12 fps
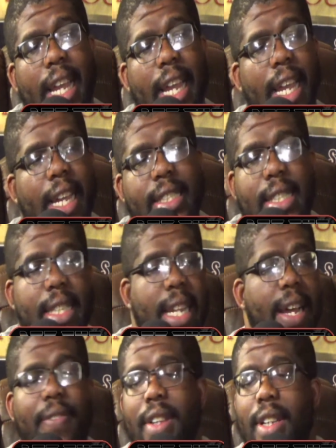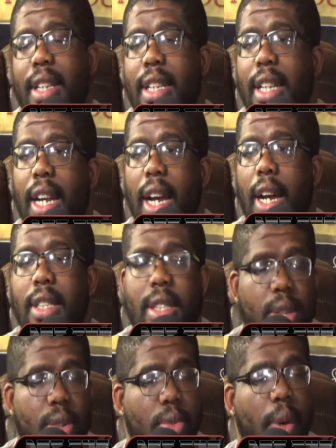it's never a
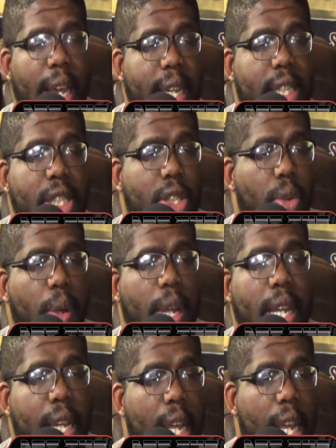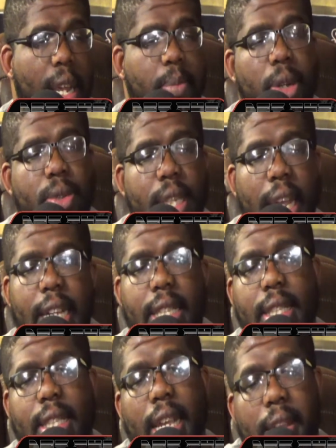two-way street in most
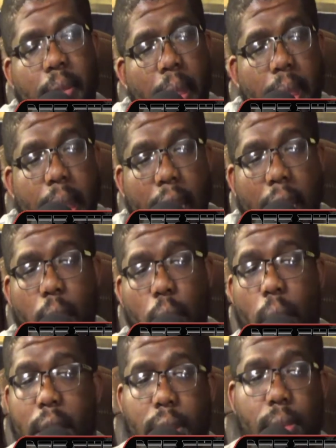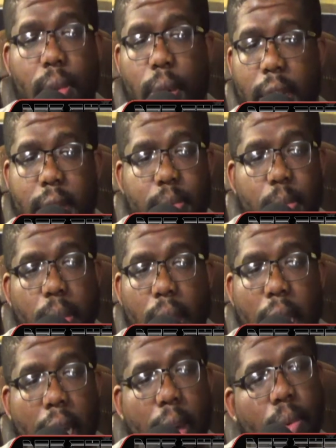cases. And I went through it.
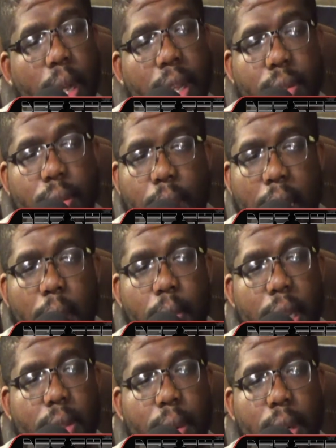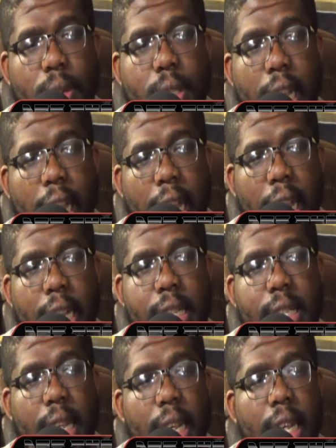I went through it. I went through those
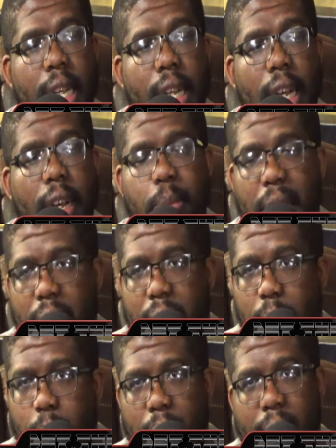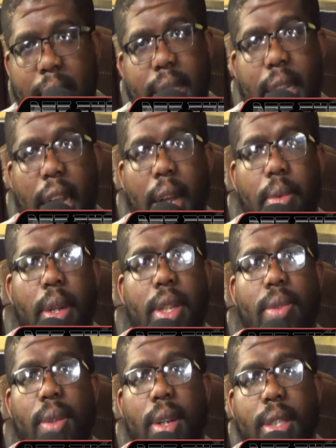days of being depressed. I went
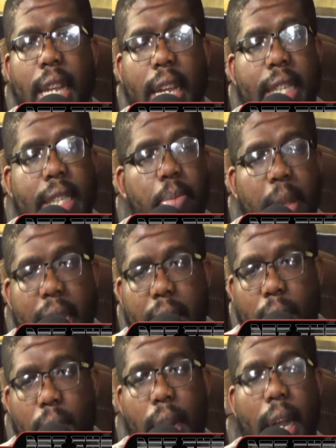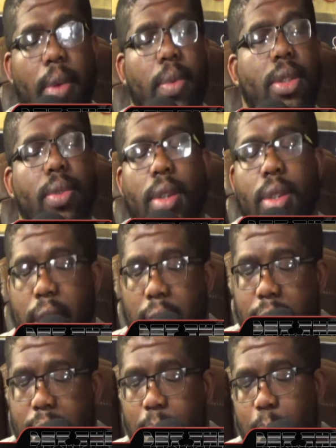through those days of being hurt. I went through those
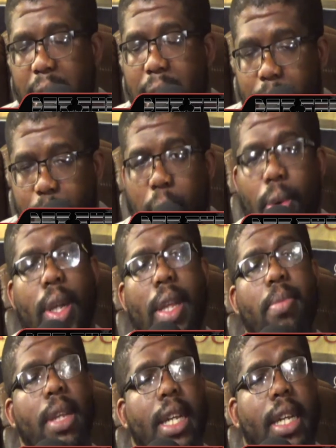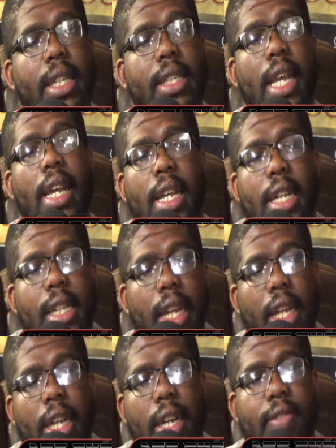days of being broken because the
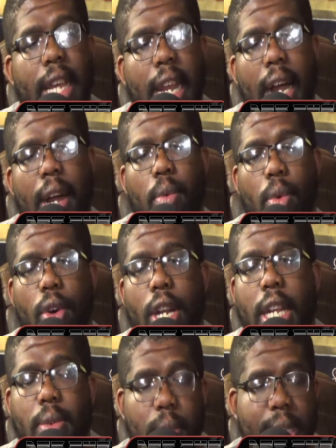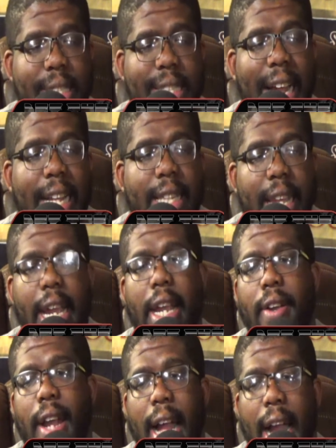love that I wanted was not there.
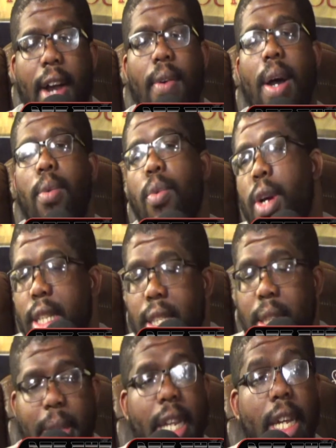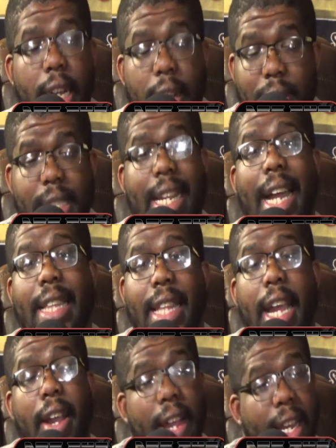How I wanted to be loved was not
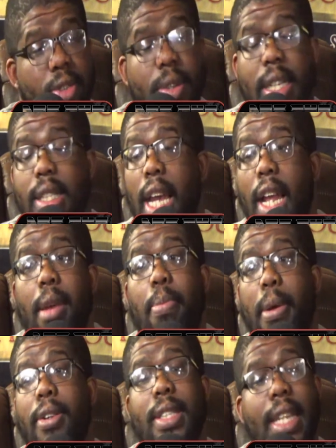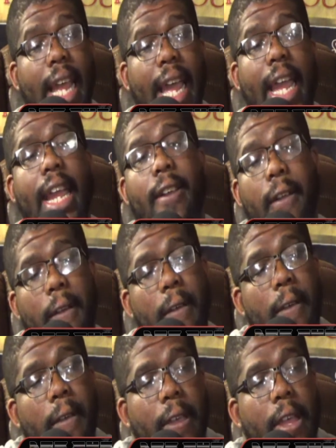there. And you can tell a person, hey,
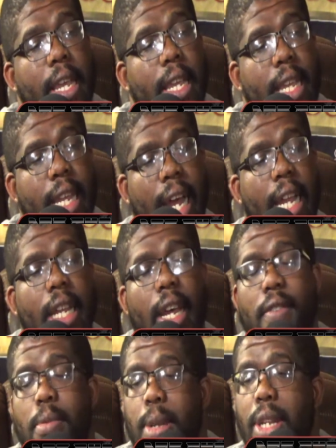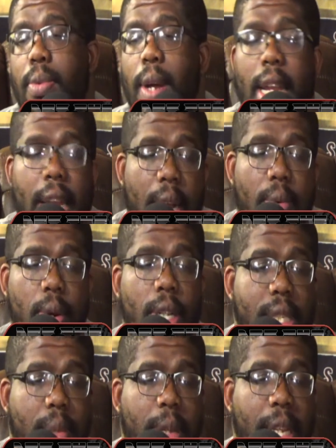you're not loving me the way that I
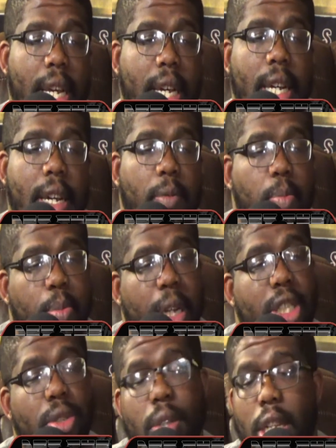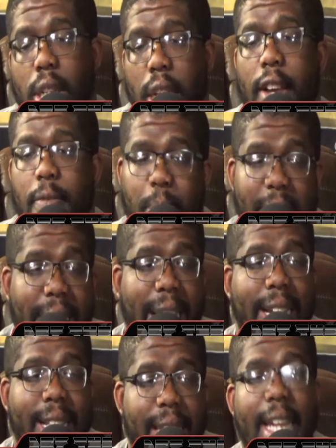want to be loved, but you can love me
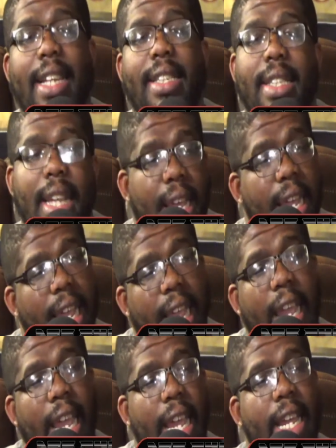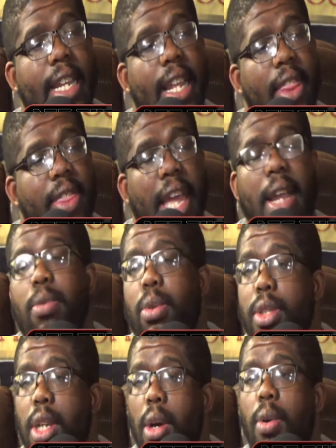like this. And they will
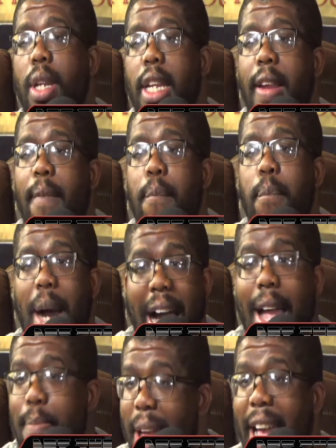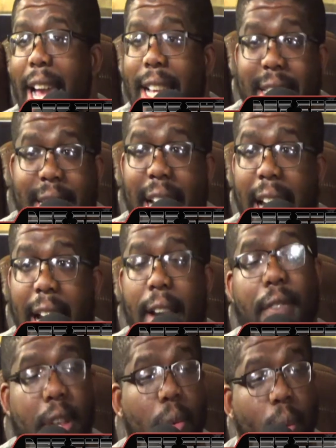totally bypass
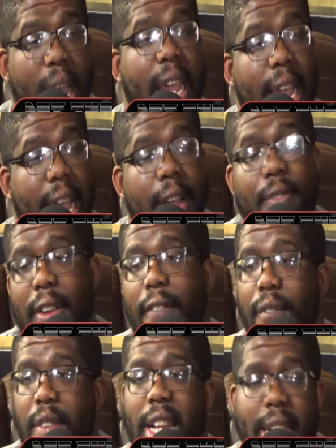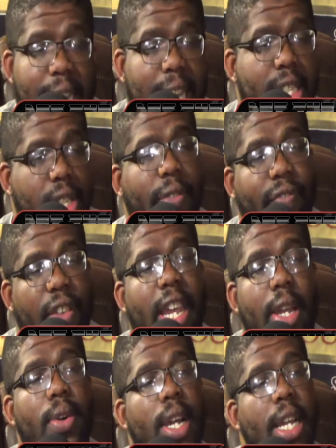every way, every feeling that you
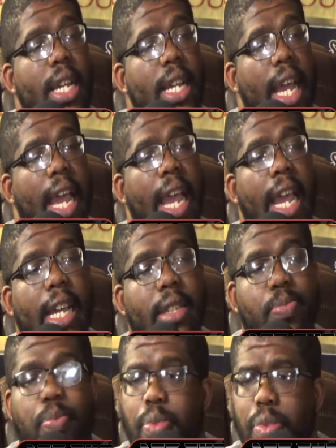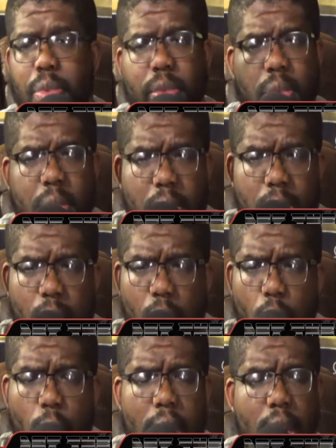feel. And
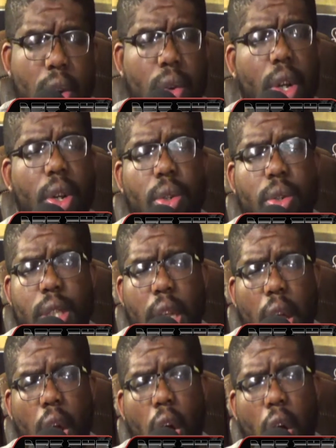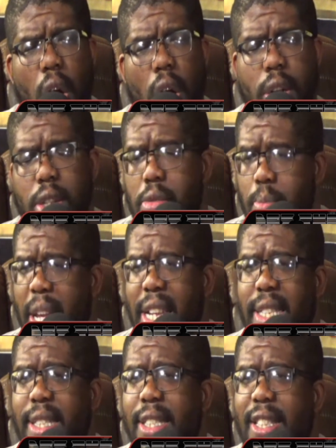we know those
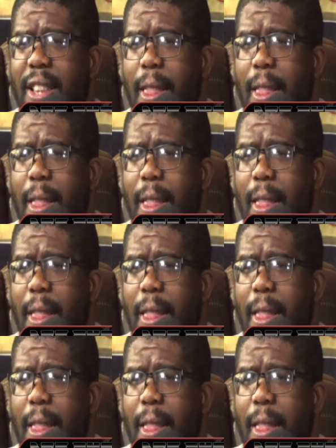arguments.